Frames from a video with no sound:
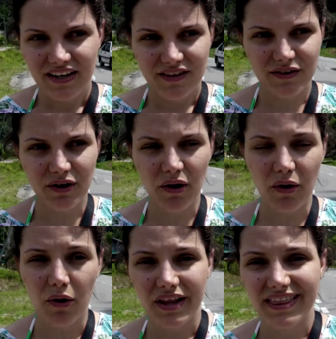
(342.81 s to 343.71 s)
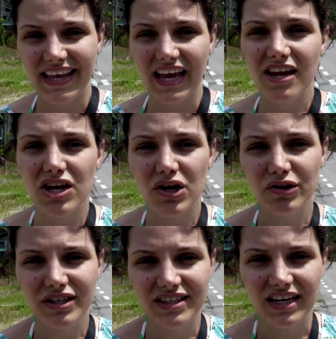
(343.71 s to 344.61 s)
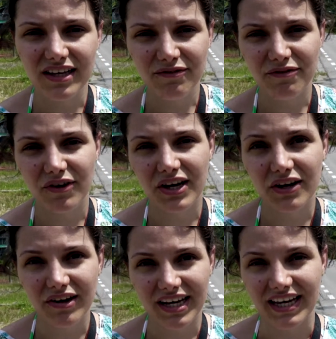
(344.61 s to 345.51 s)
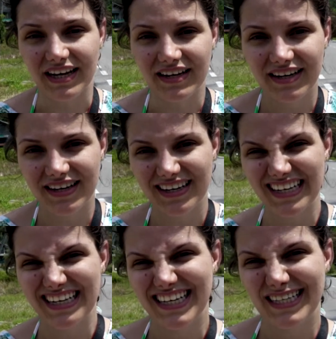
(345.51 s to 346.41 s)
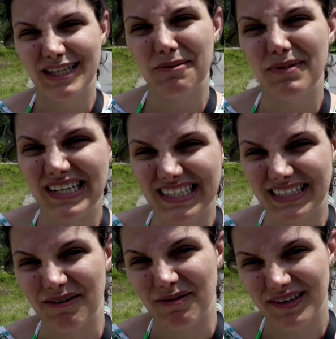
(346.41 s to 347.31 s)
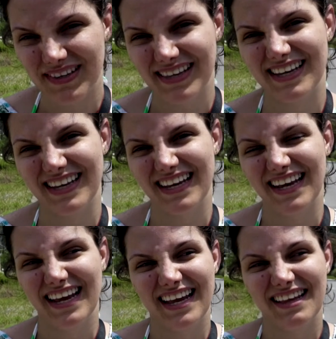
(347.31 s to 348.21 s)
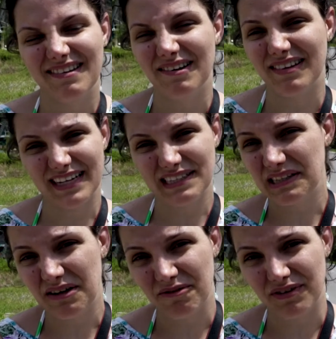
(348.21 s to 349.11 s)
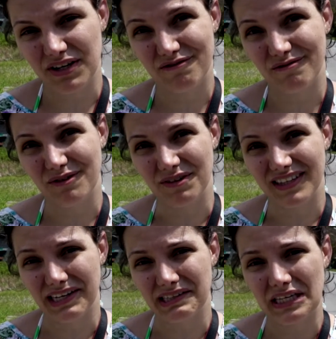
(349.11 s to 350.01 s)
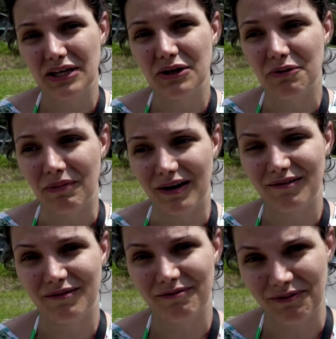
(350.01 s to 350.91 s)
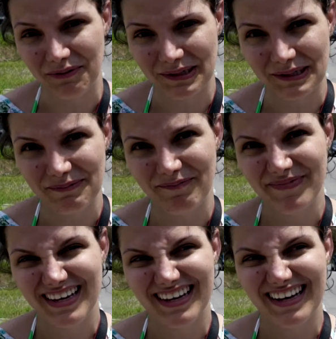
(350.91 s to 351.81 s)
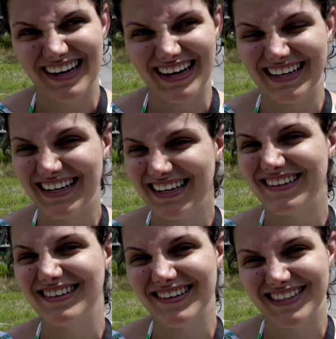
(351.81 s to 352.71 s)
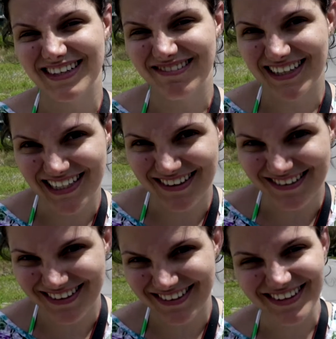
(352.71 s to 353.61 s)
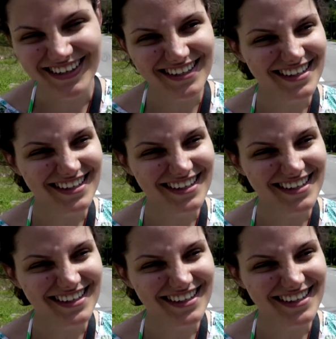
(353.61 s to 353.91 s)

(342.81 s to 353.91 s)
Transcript: So they use it for cooking the vegetables. So that's no fish food, that's human food. And it doesn't really look good.